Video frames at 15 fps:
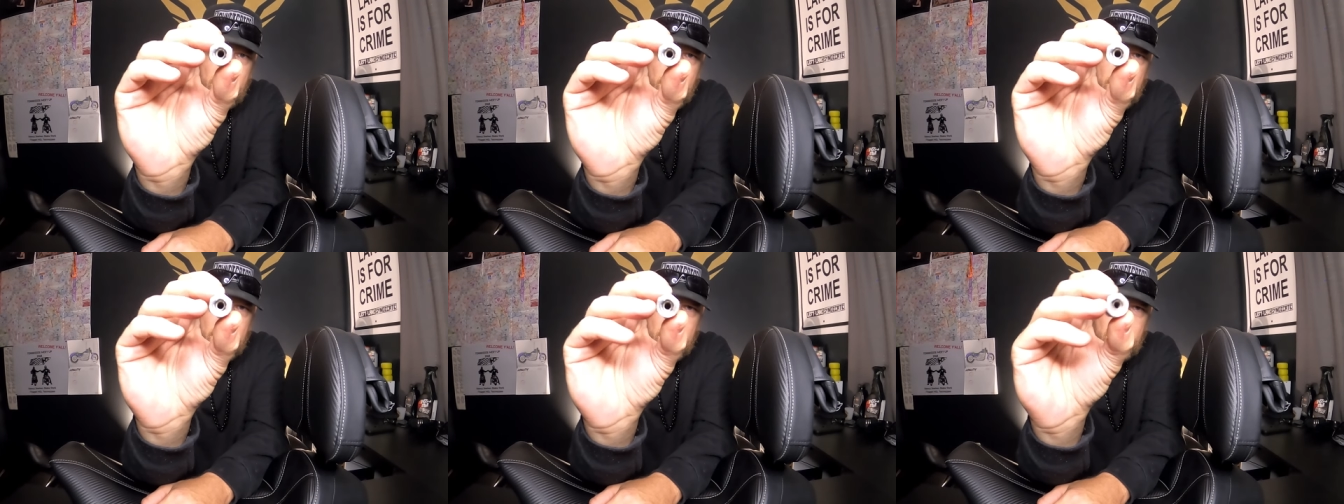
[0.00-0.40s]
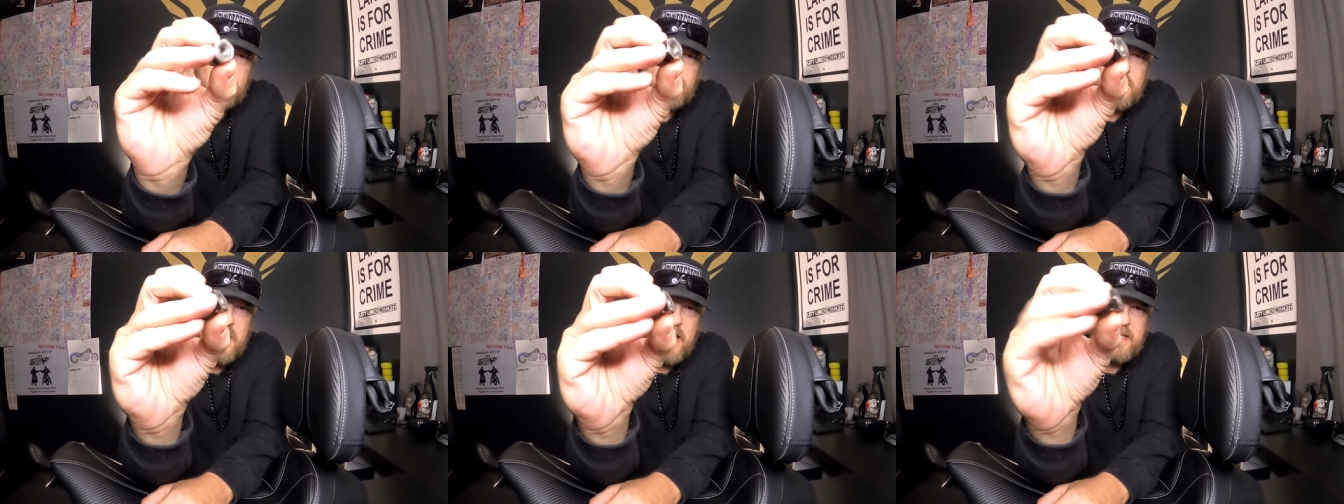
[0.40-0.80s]
One
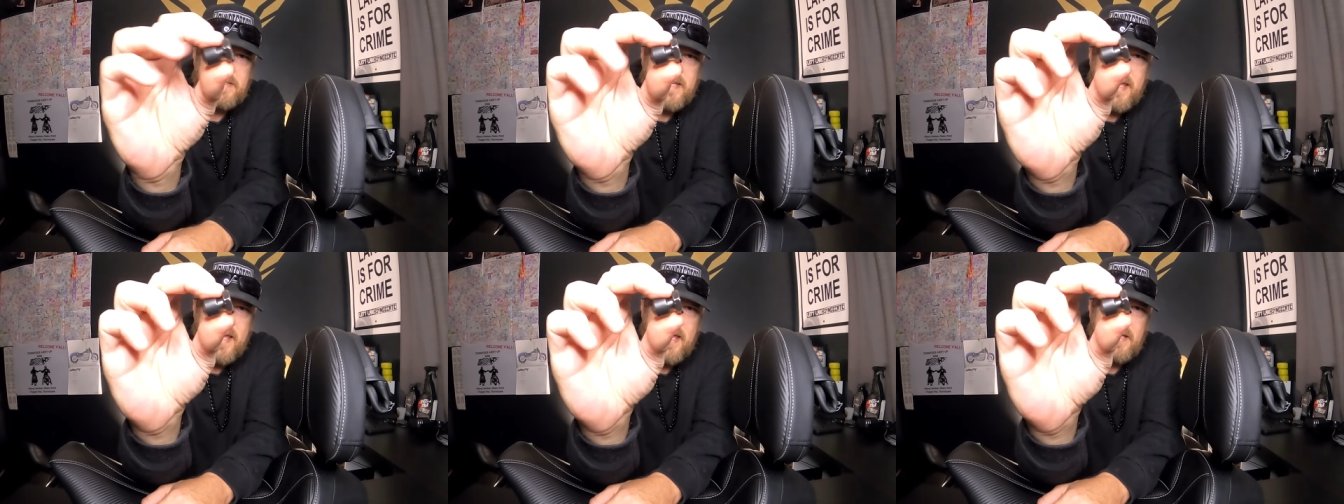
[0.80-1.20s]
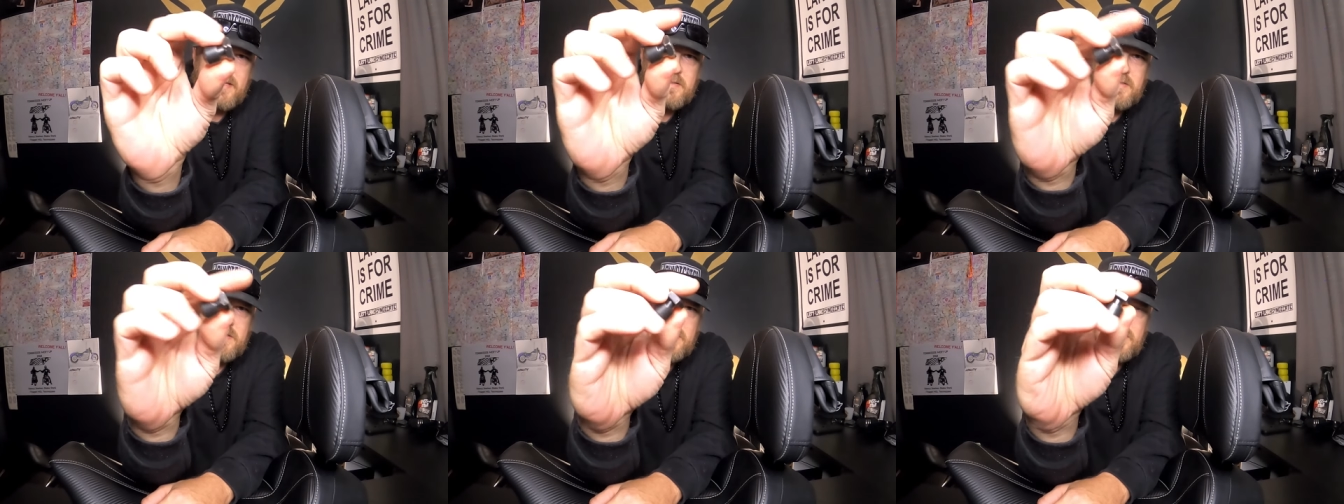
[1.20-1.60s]
little side's
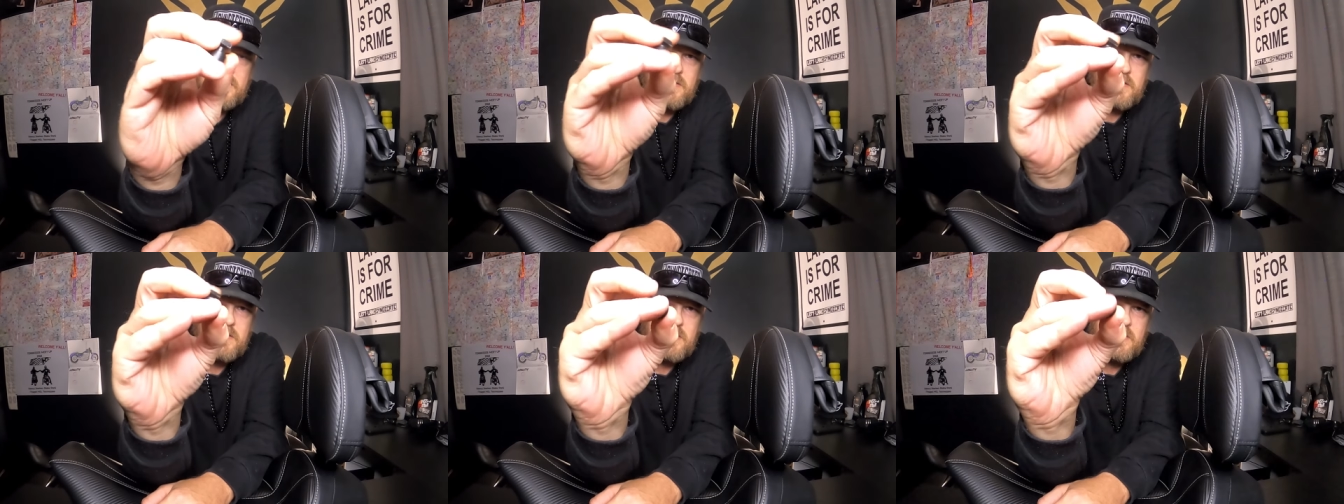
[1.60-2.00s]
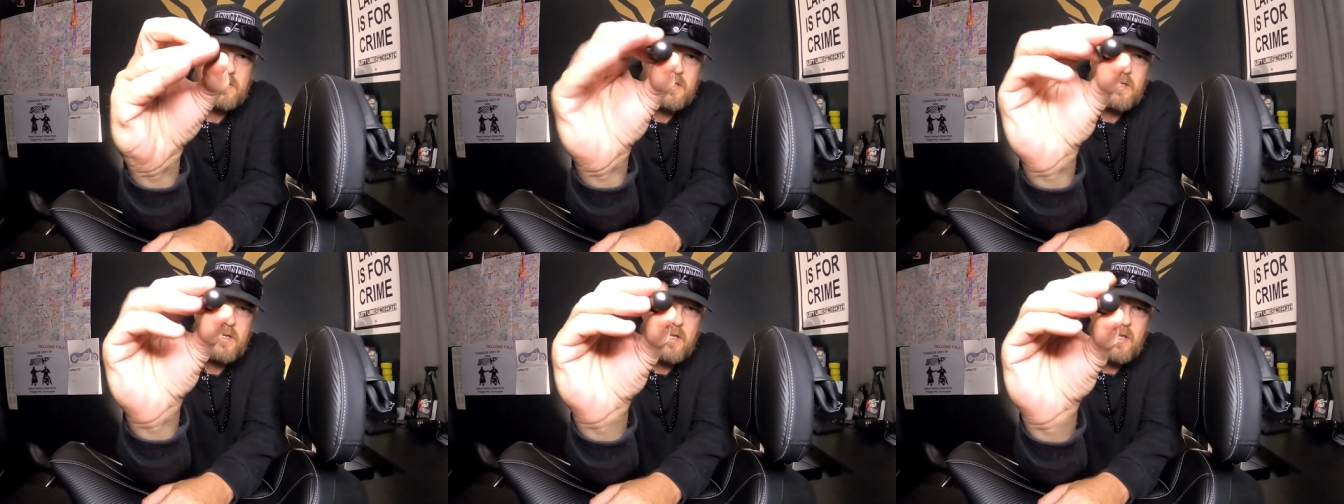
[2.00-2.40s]
hex,
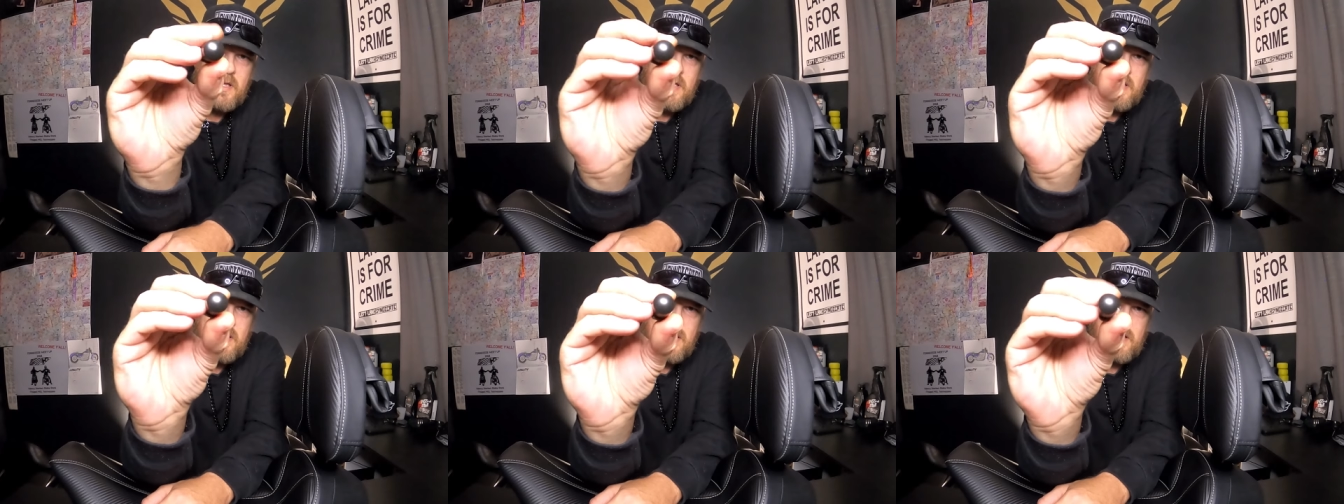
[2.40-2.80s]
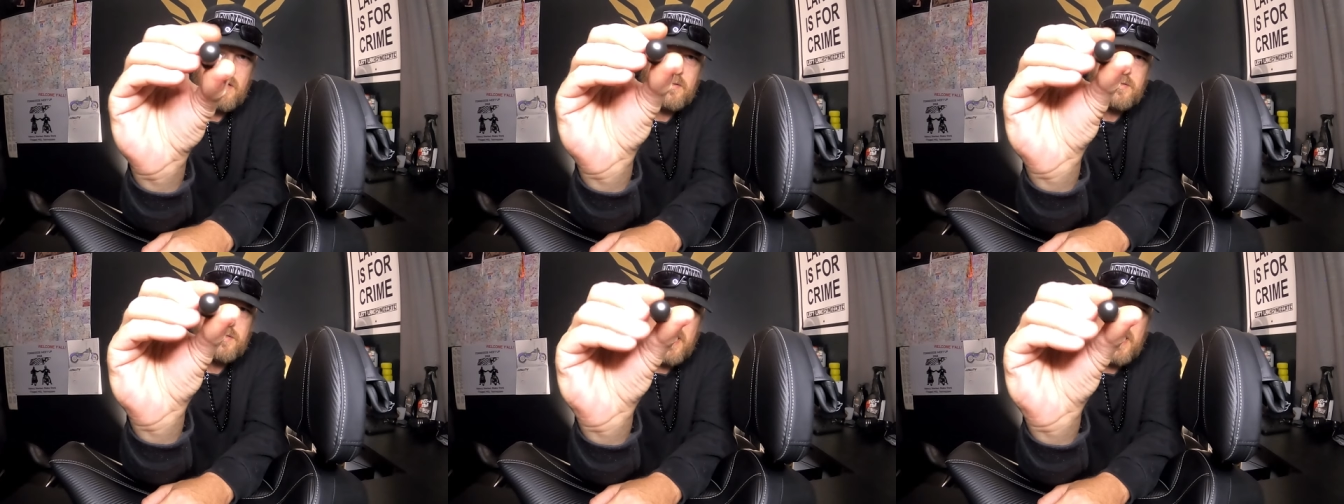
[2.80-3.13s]
other